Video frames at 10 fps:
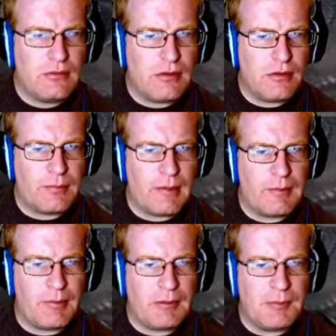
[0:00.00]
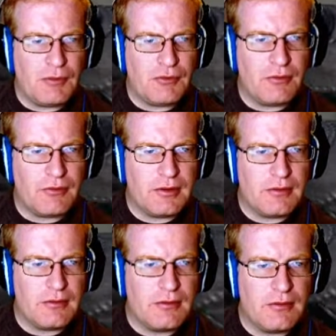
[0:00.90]
That's, I probably built over it.
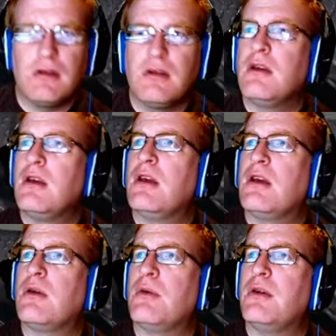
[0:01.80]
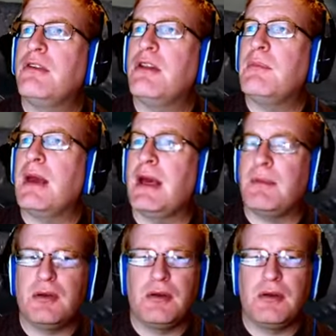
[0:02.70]
According to the map,